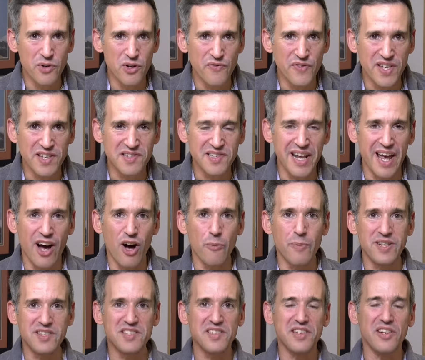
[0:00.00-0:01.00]
movies now
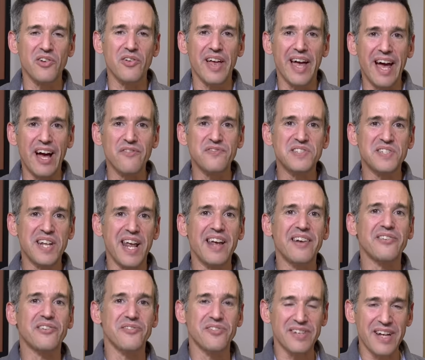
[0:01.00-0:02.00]
but still have
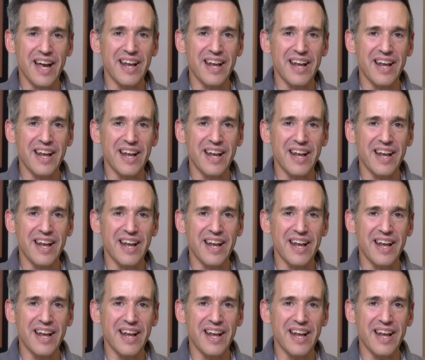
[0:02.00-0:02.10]
standard